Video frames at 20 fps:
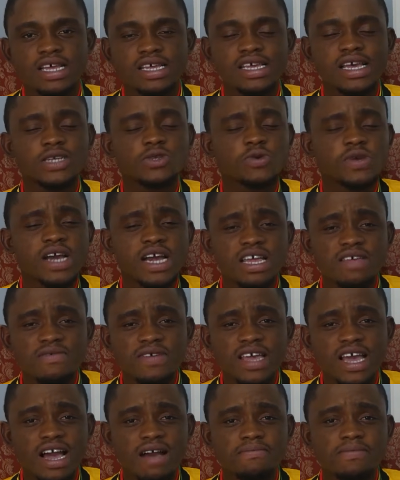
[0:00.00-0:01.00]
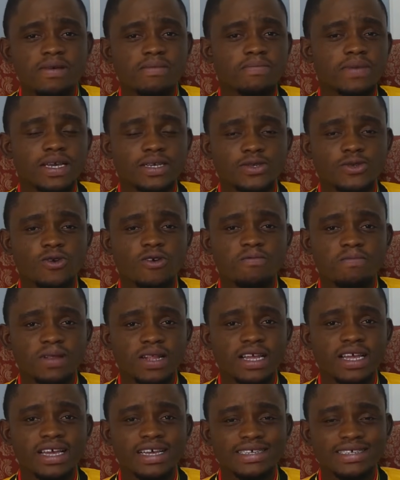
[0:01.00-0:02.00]
Yes, we can even have the best of
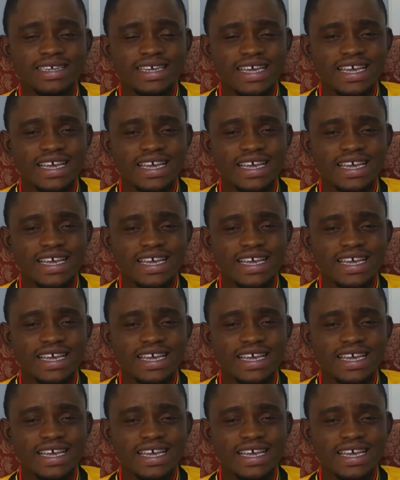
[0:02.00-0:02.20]
players